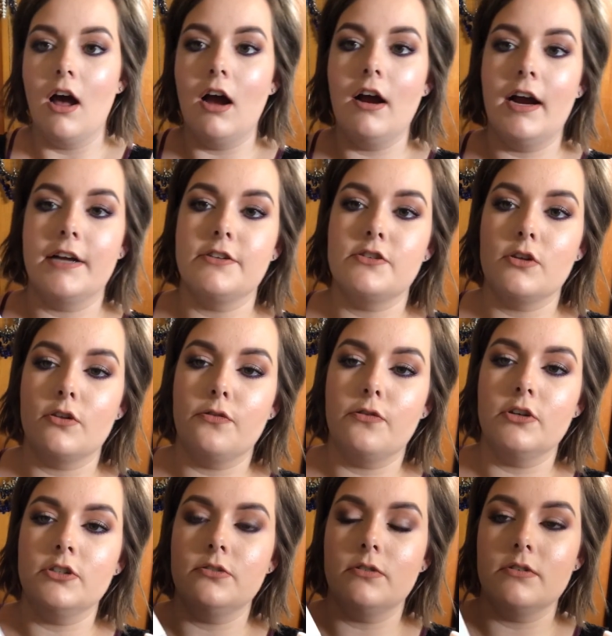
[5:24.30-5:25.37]
Alright, so the
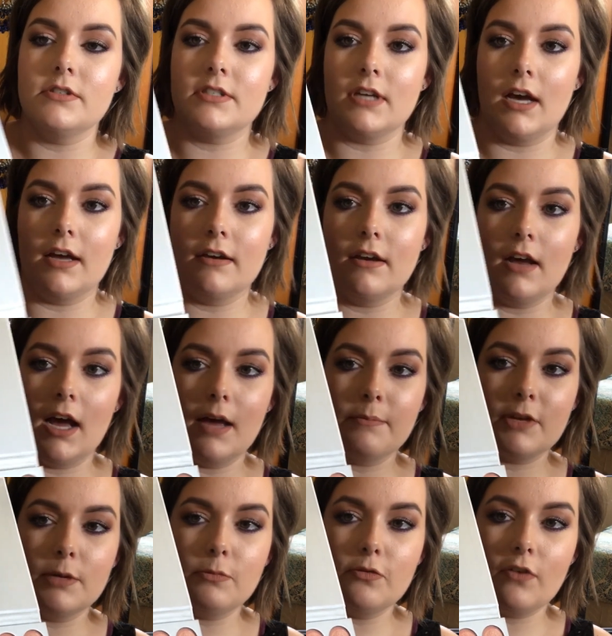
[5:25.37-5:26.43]
first row's done. I'm
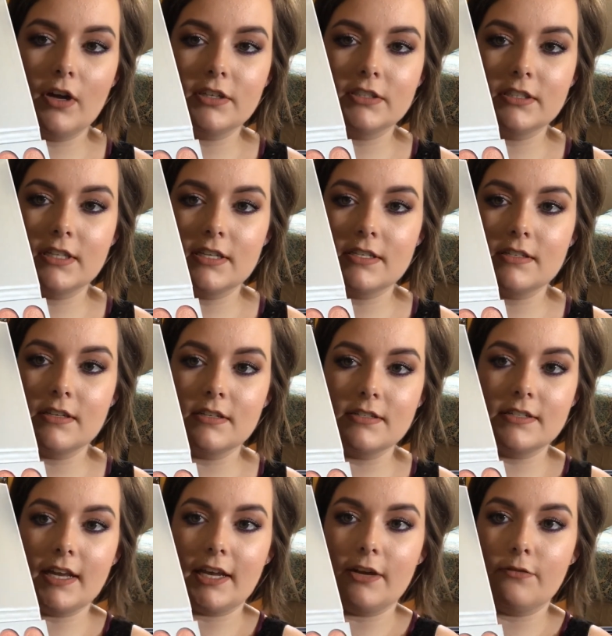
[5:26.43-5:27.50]
going to move on to this
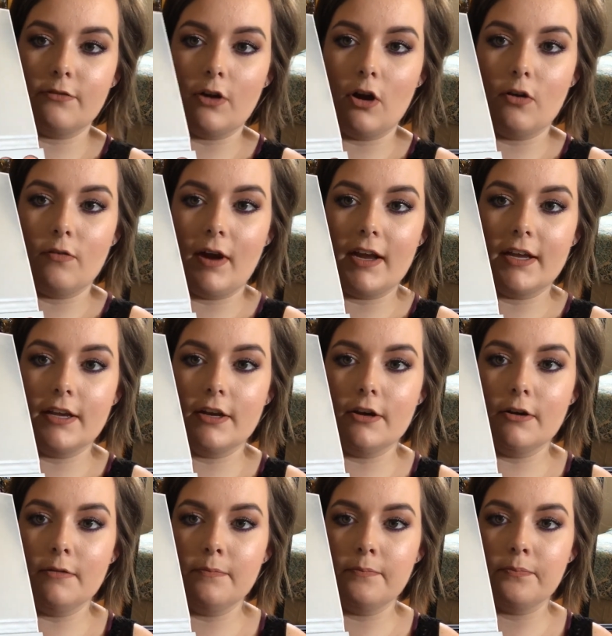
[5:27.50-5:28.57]
second row right
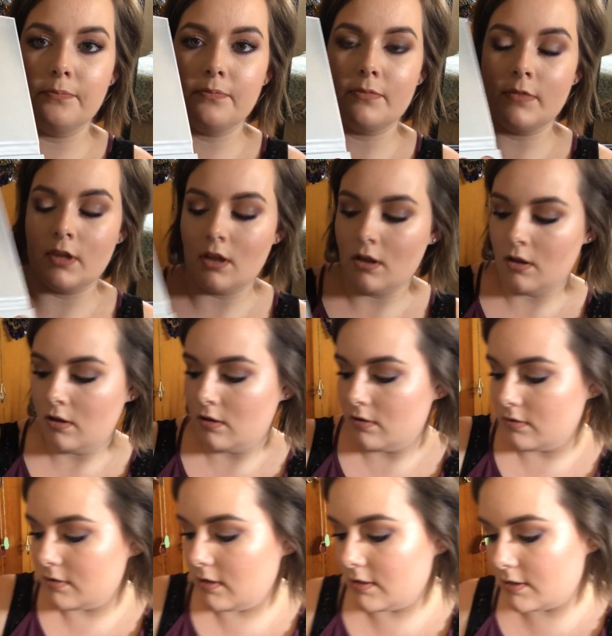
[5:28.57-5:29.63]
here.
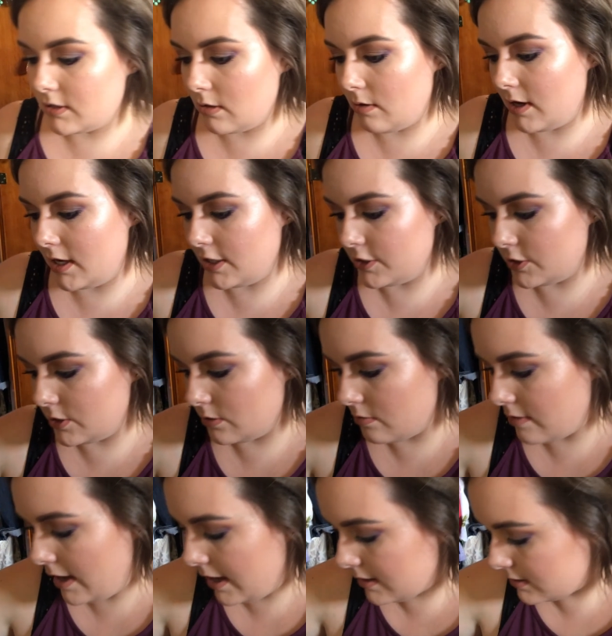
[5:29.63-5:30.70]
So let's go ahead and do
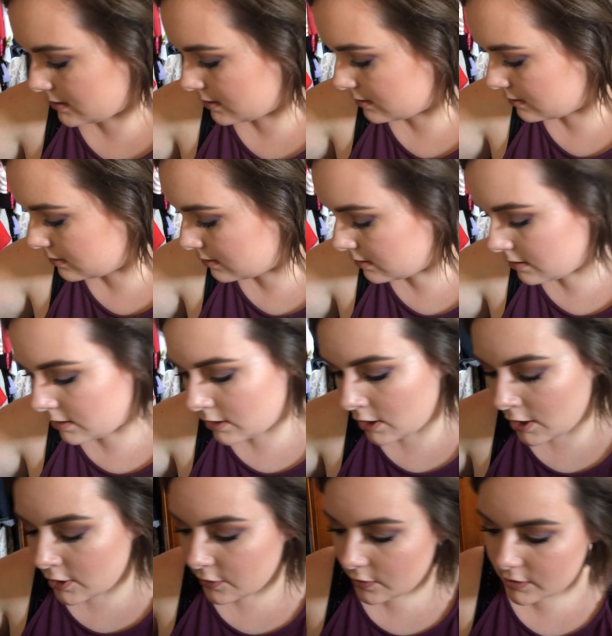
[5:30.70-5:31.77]
that.
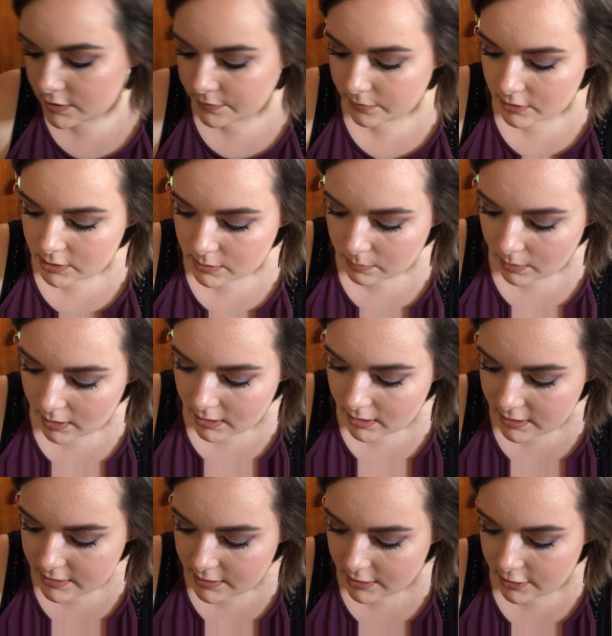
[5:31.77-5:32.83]
This first one
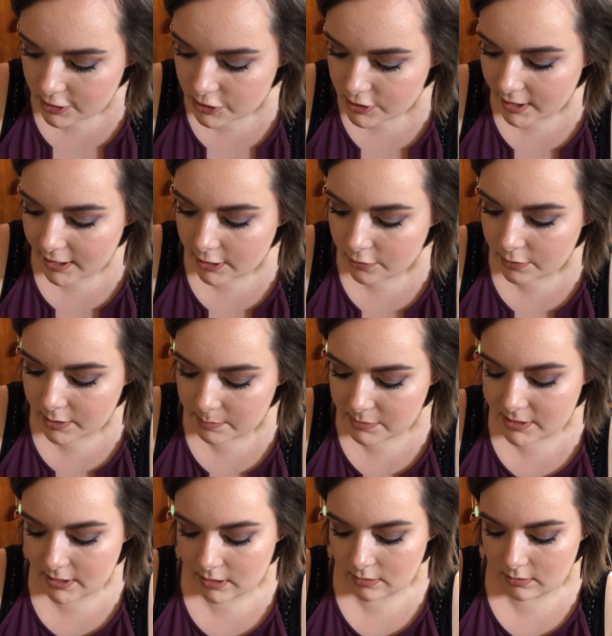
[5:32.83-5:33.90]
is in the shade
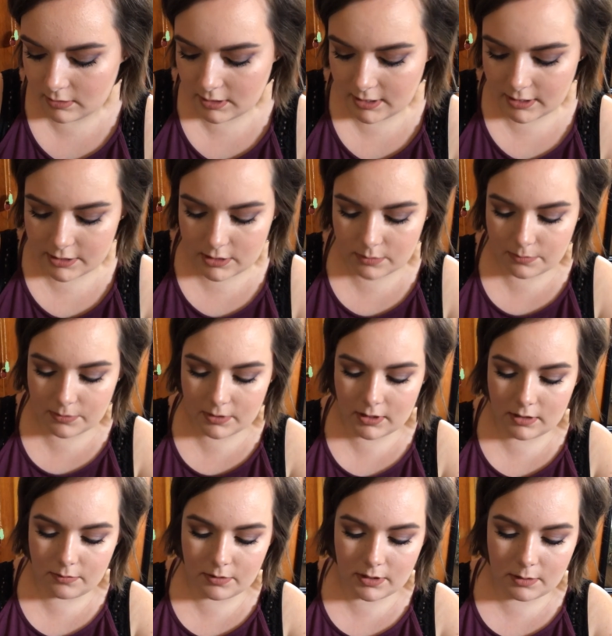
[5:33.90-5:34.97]
Creamsicle, and it's a
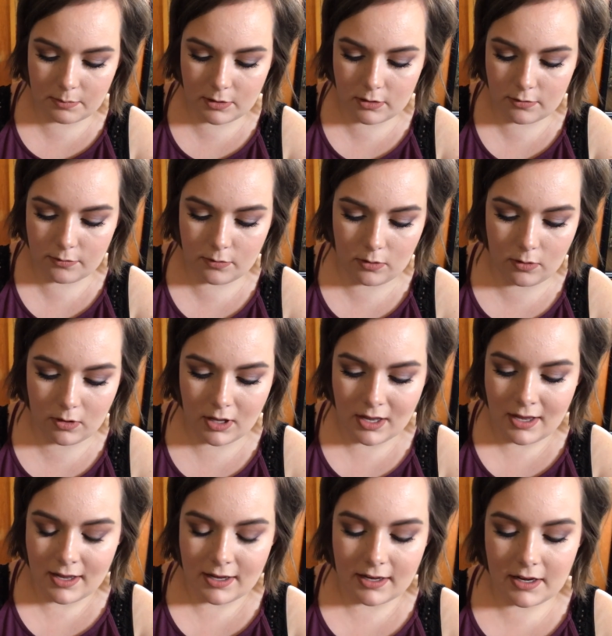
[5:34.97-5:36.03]
really, really beautiful
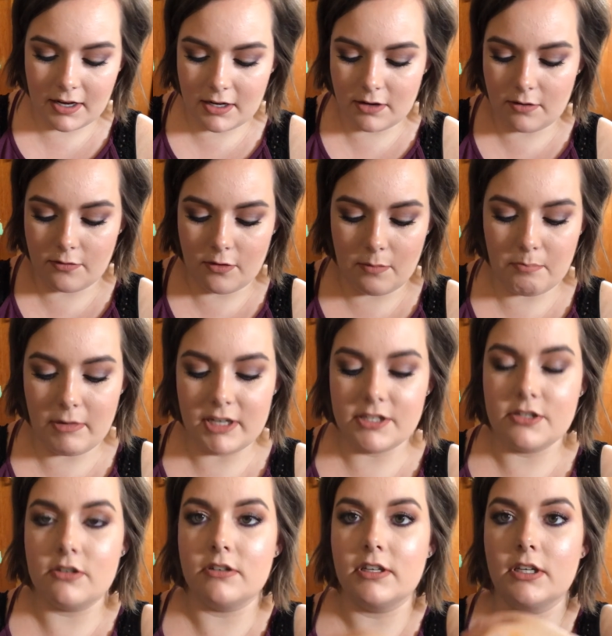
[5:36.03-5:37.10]
kind of
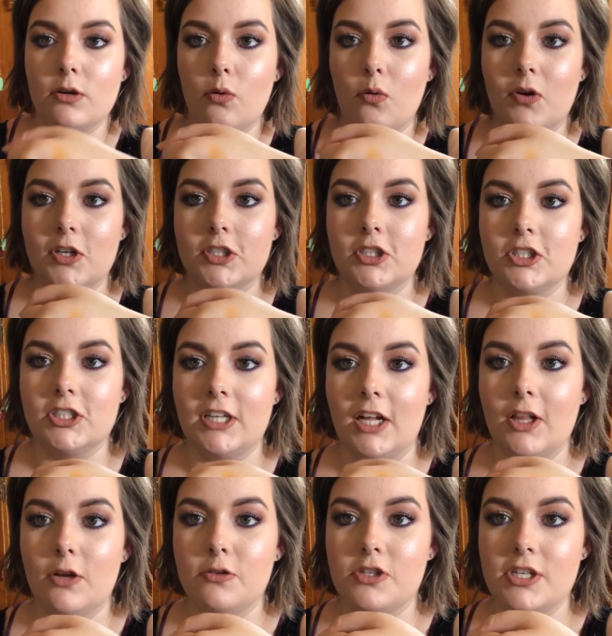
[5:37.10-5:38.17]
mustardy orange
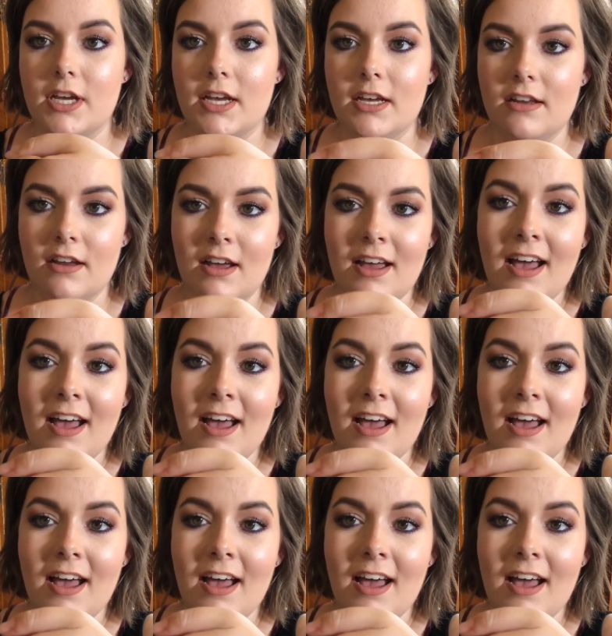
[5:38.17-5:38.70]
yellow shade.